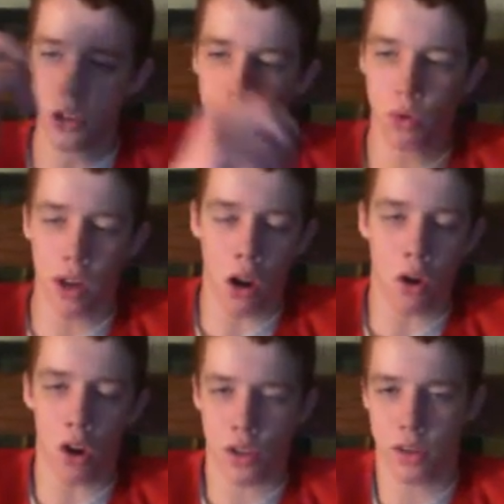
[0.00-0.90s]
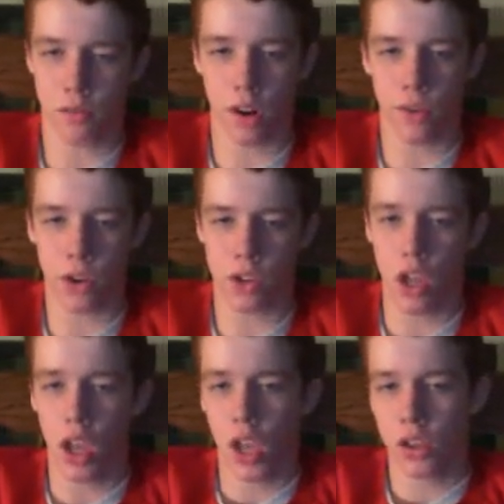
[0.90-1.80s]
Duke now, Austin Rivers.
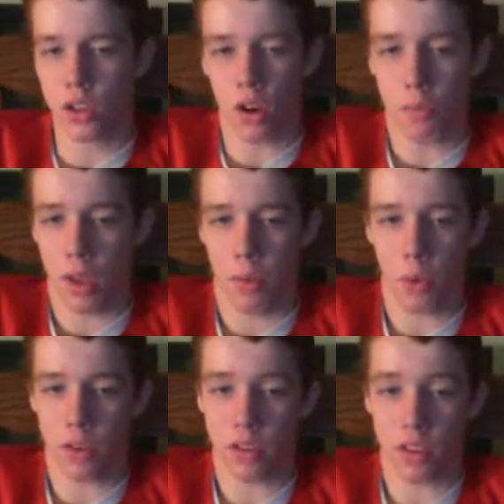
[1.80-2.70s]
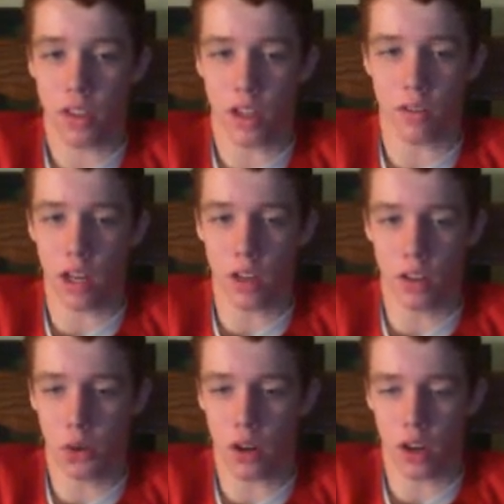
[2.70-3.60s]
So maybe he wants to stick around
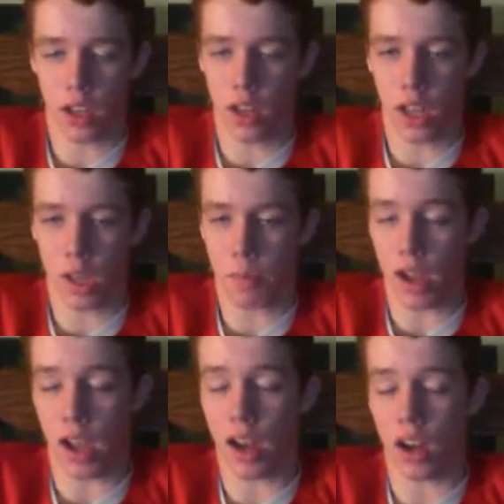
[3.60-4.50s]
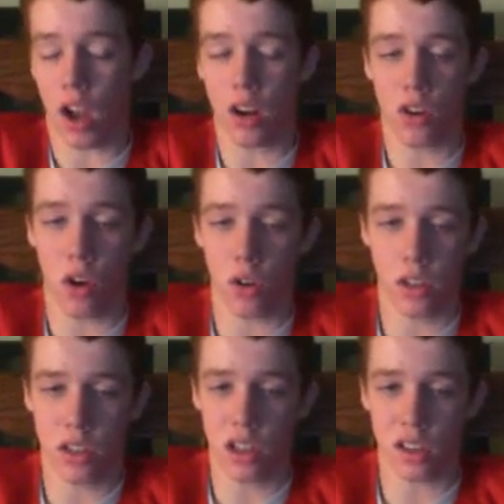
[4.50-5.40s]
and try and get him. I, I, I don't know what
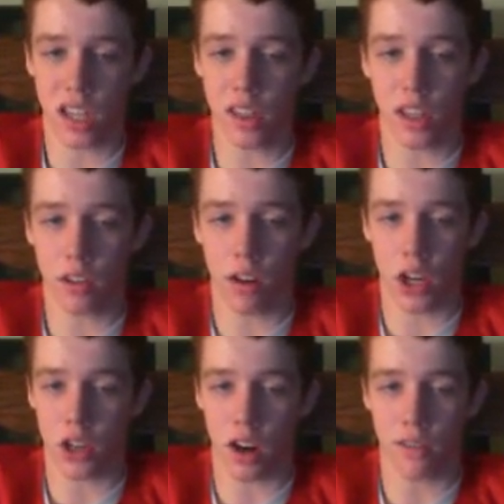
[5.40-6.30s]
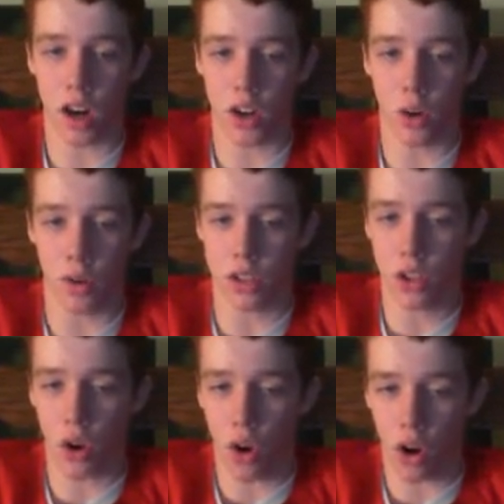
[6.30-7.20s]
the deal is. I think Rajon Rondo is
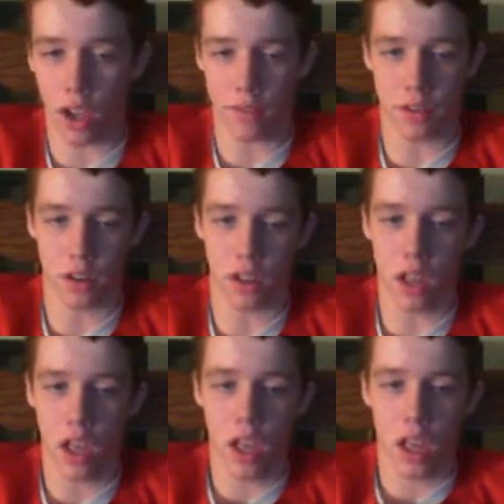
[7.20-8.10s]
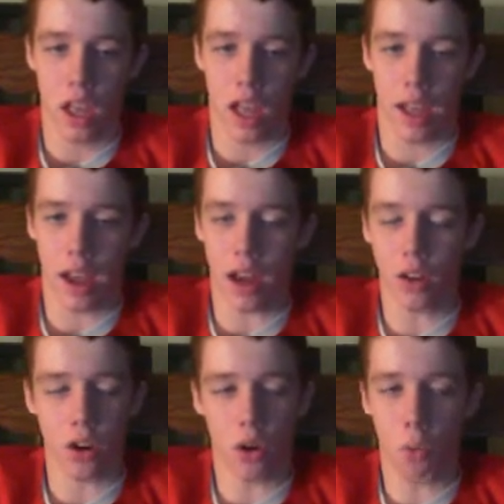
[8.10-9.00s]
gone after the. I
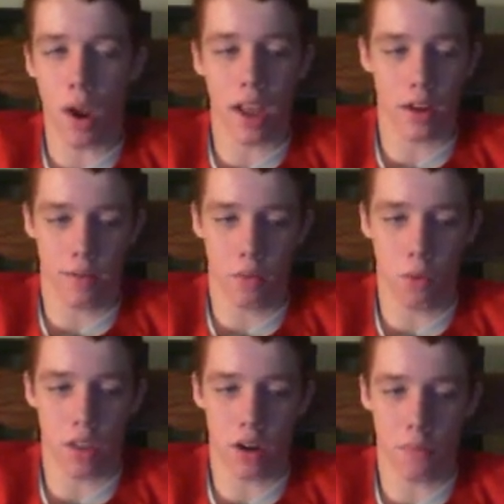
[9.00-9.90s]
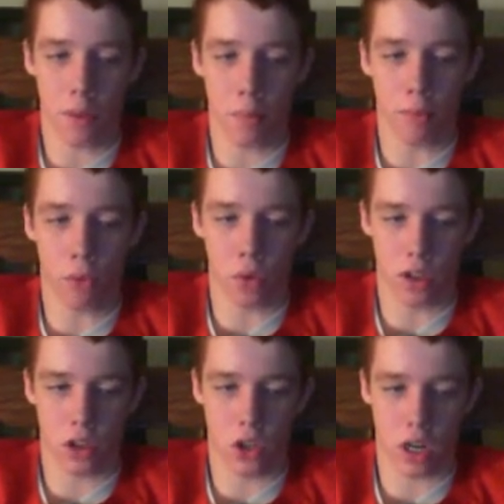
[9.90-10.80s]
don't know when, whether it be before
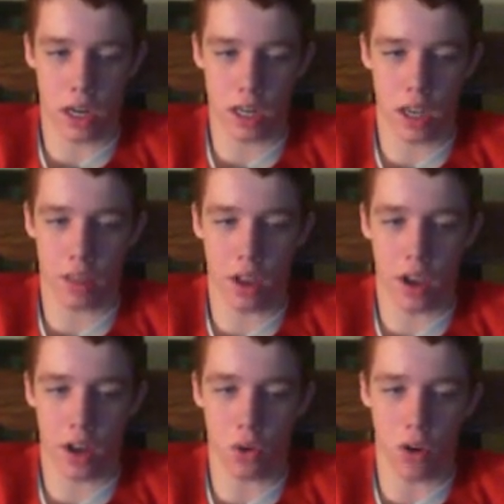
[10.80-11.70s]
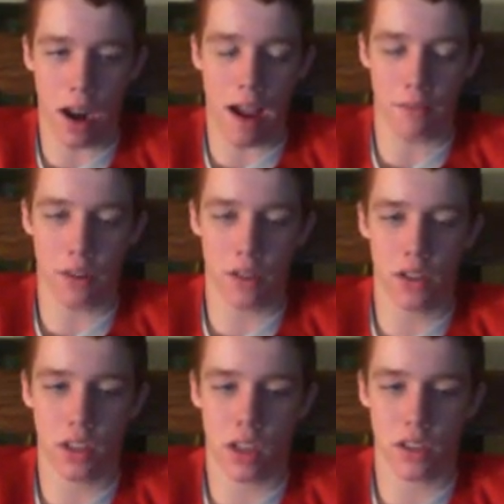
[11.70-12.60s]
this trade deadline or after the
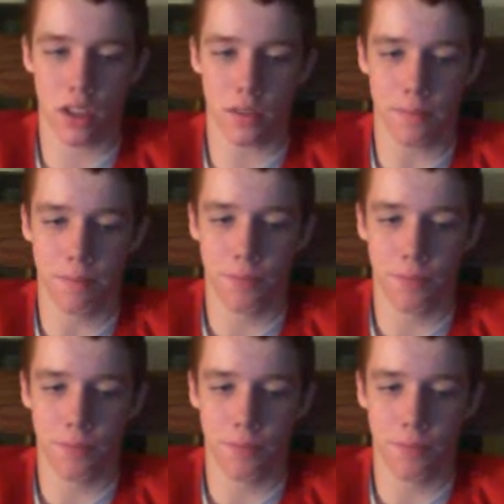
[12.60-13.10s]
season.